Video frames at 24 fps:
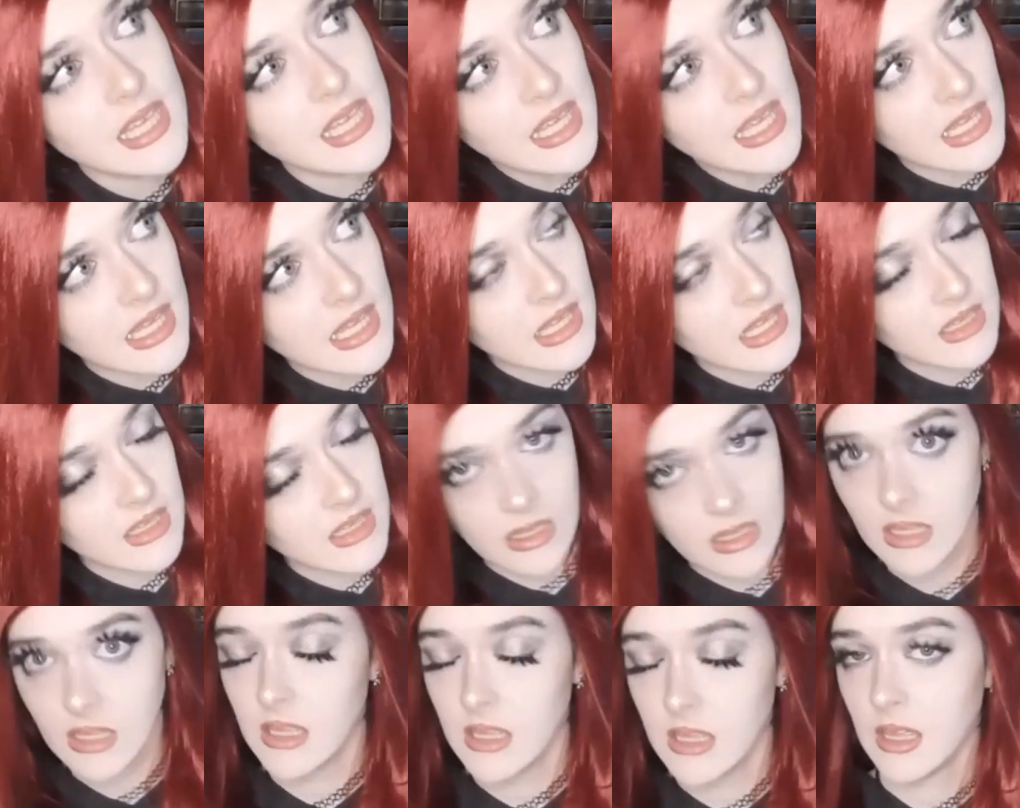And
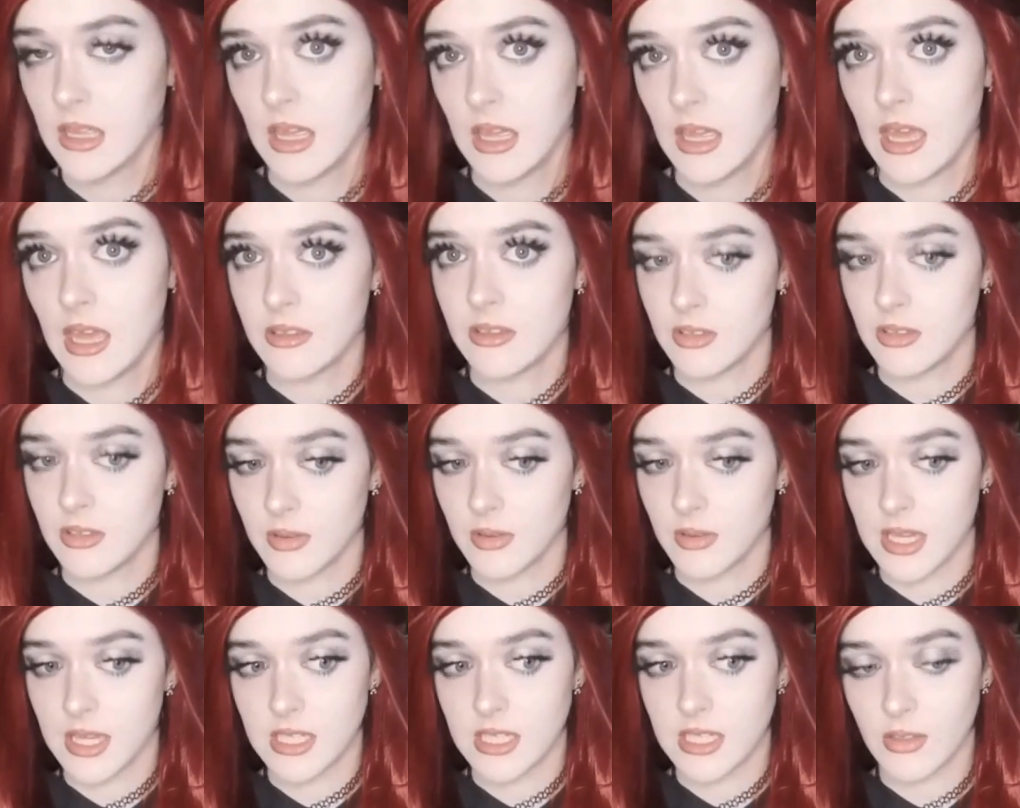he
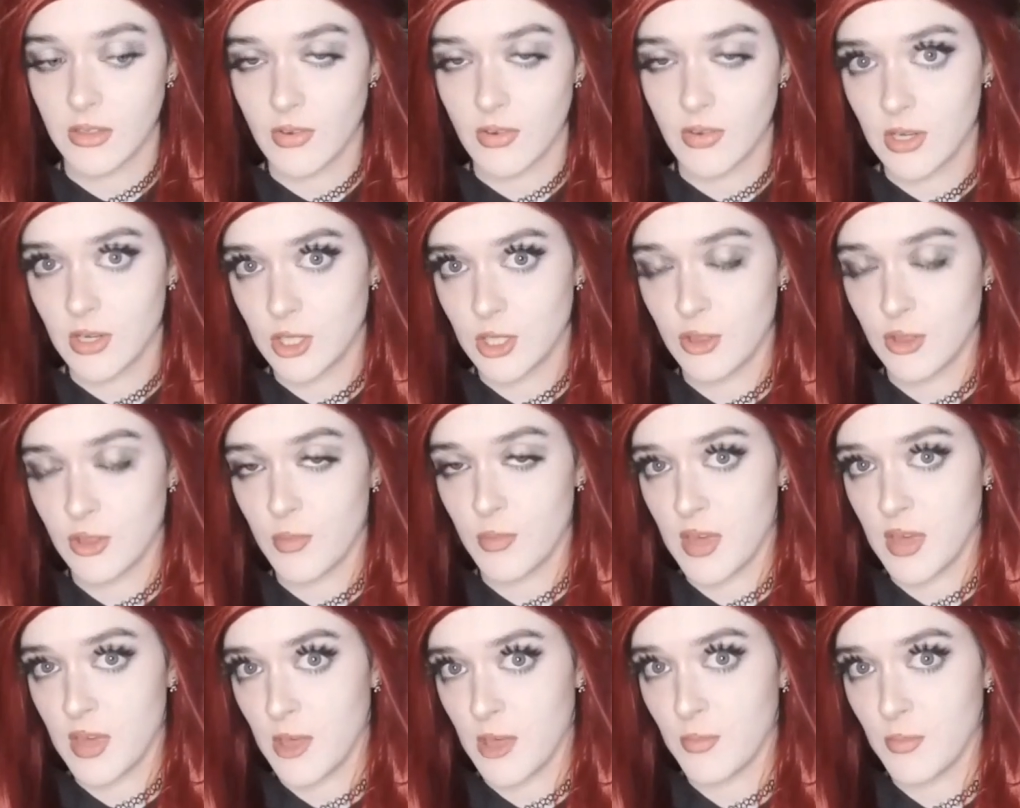ends up getting
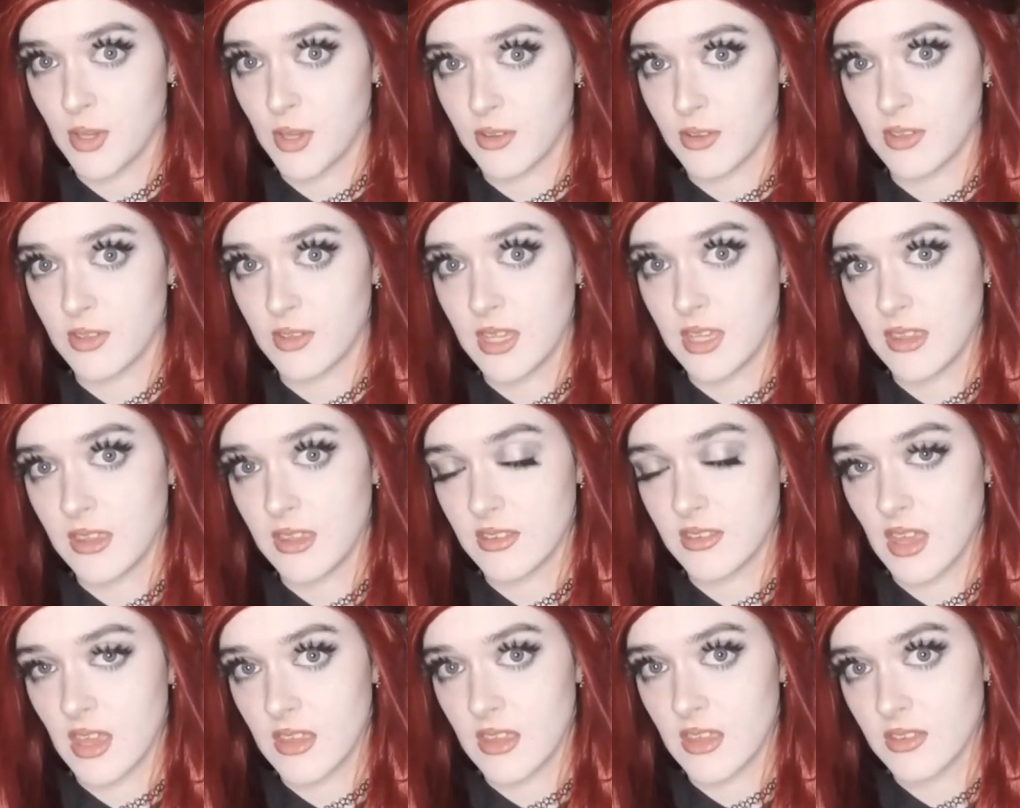thrown into the pit
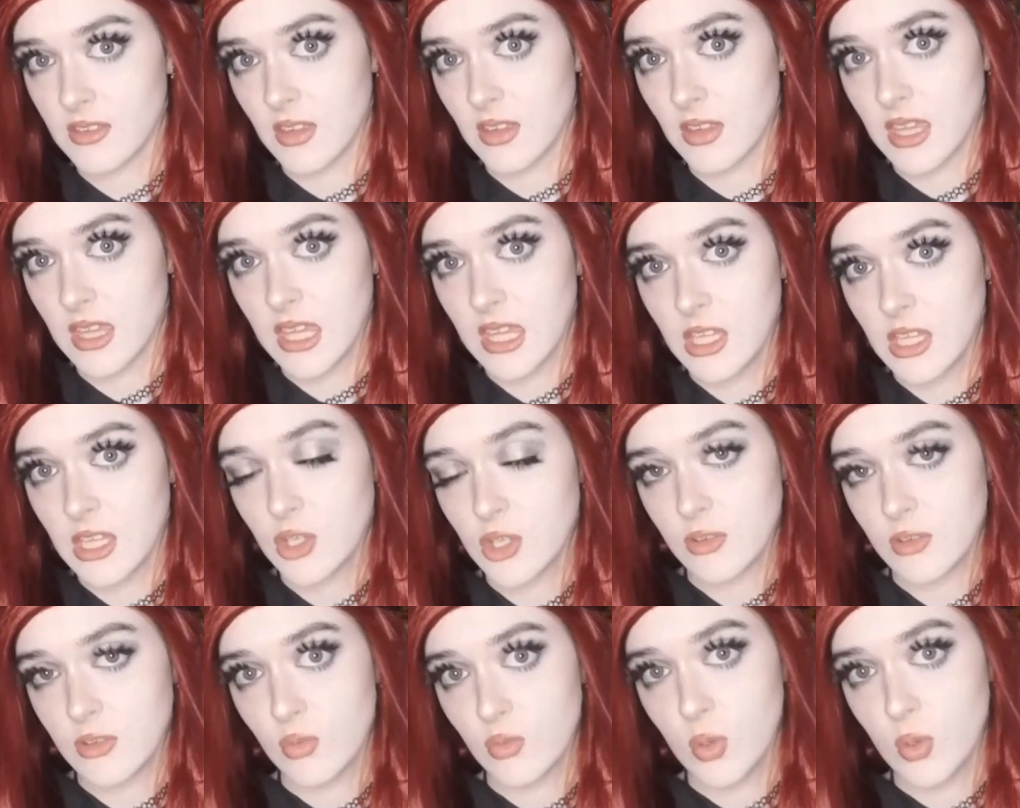because he
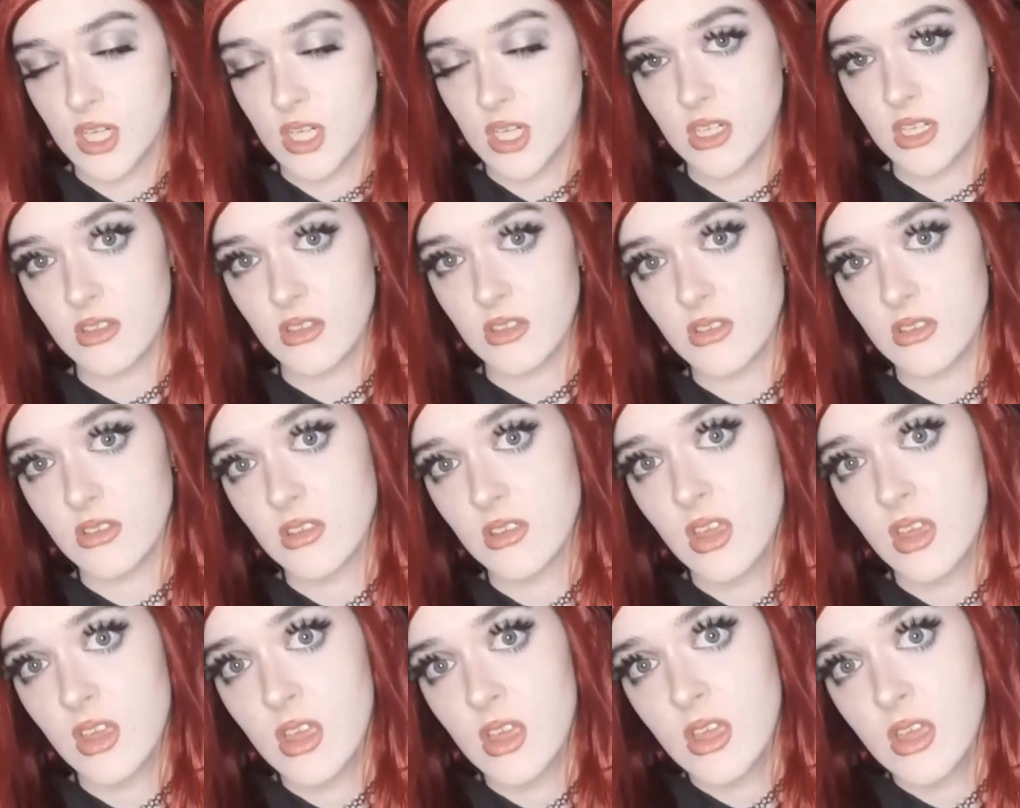says that he just
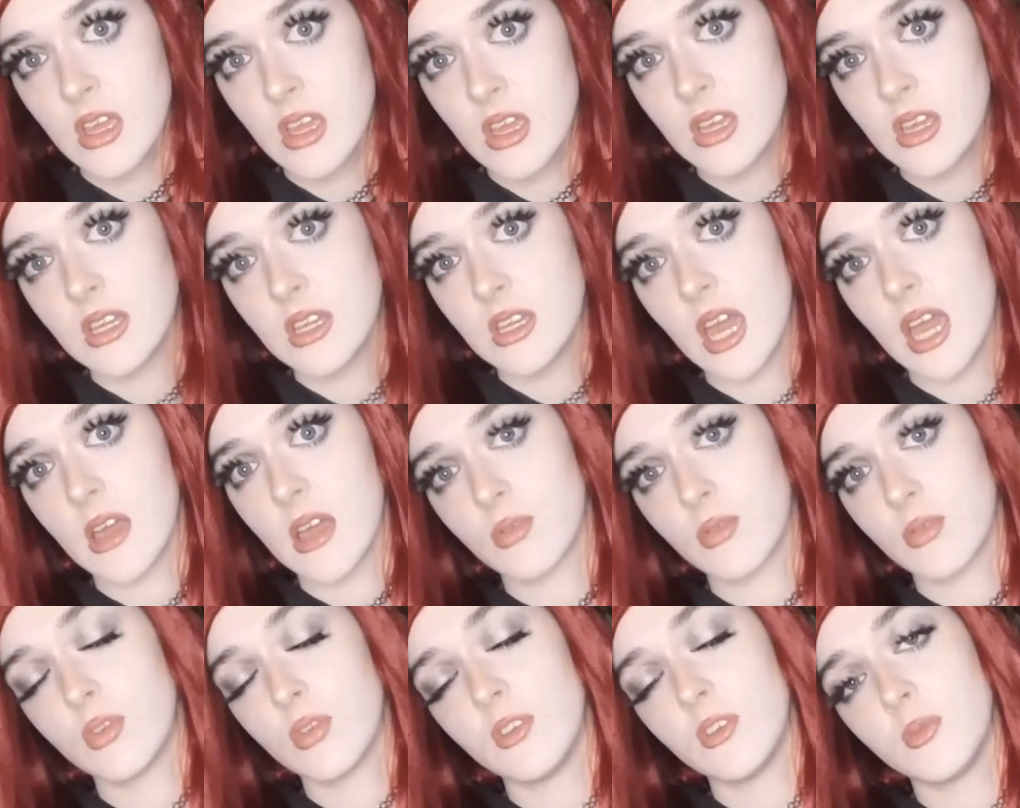wishes
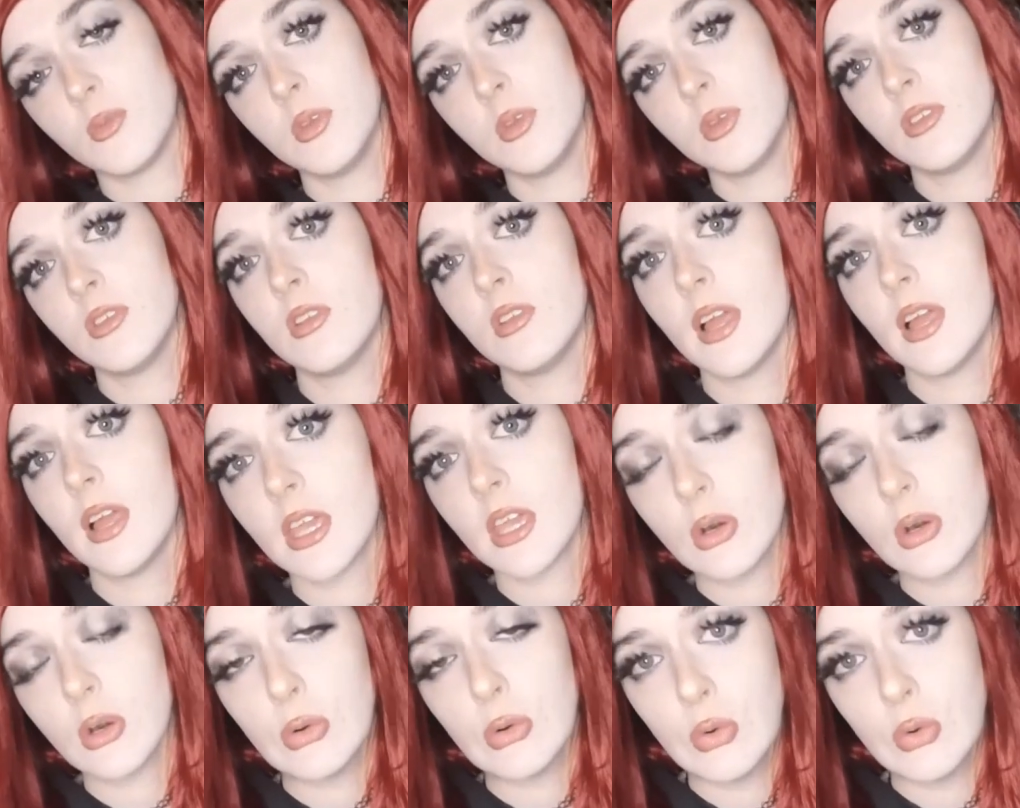to have
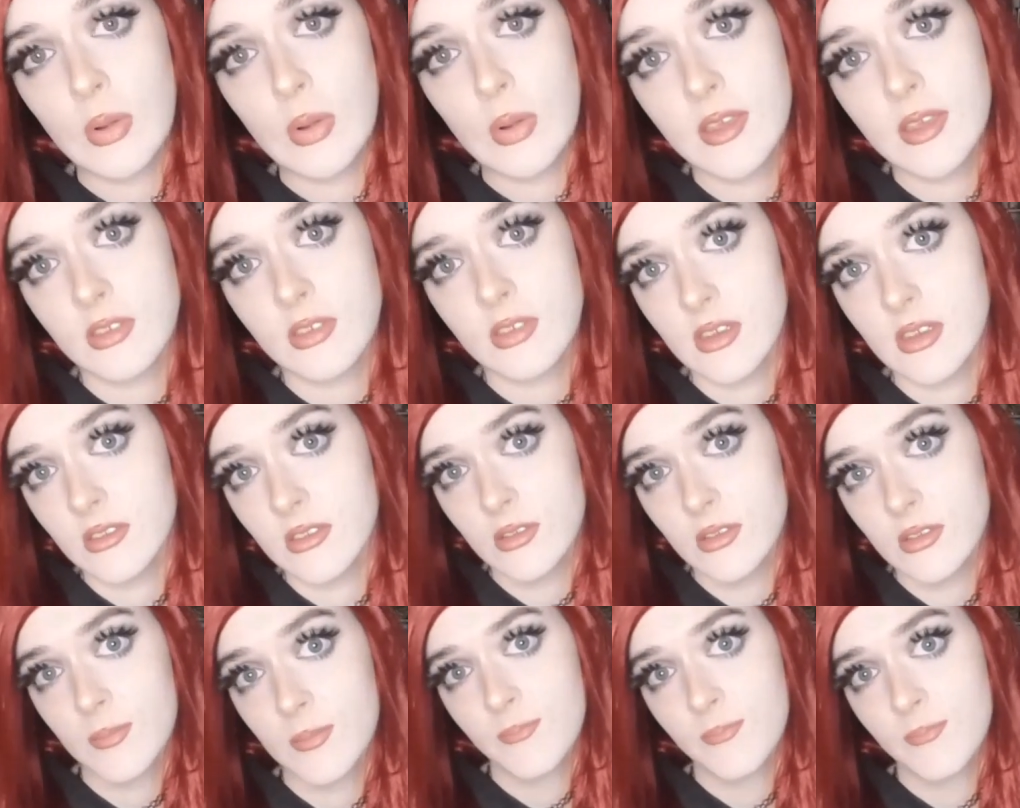Christmas like it
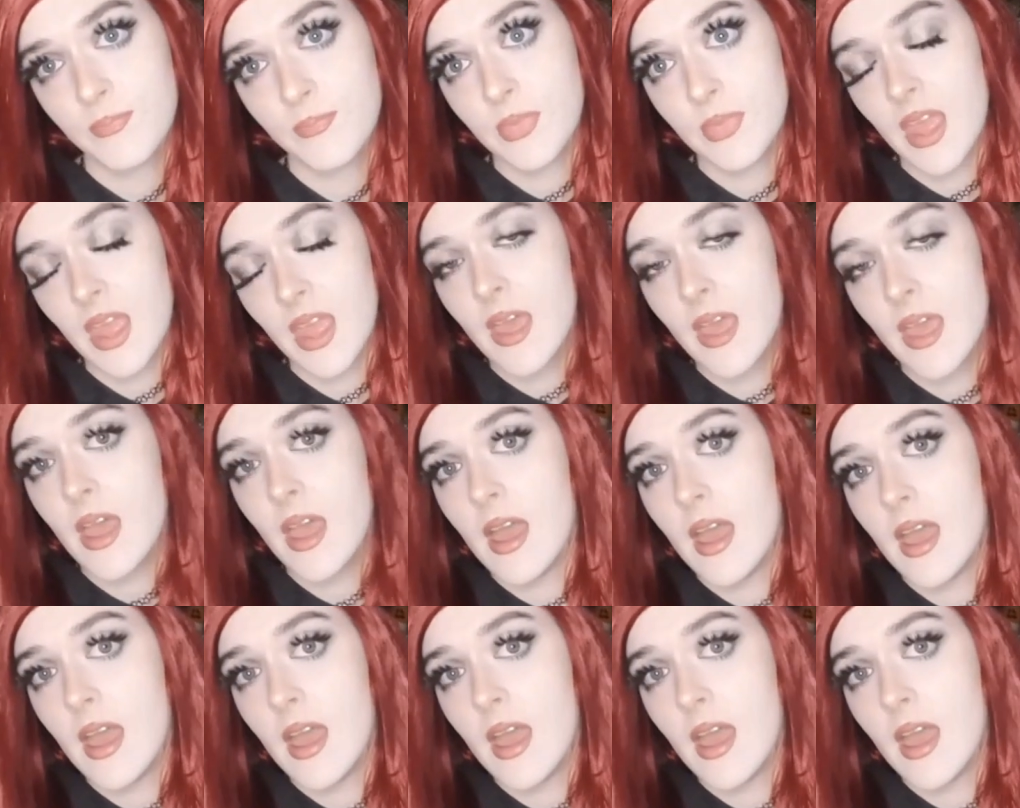always is.